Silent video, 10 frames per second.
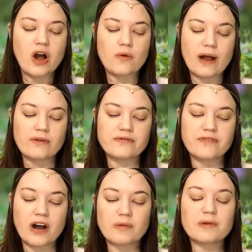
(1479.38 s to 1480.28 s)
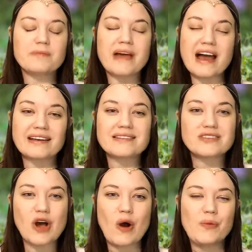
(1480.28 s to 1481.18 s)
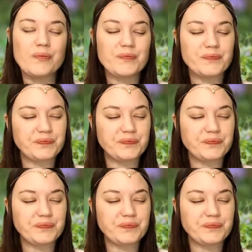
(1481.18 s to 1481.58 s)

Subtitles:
around Farmer Maggot's home.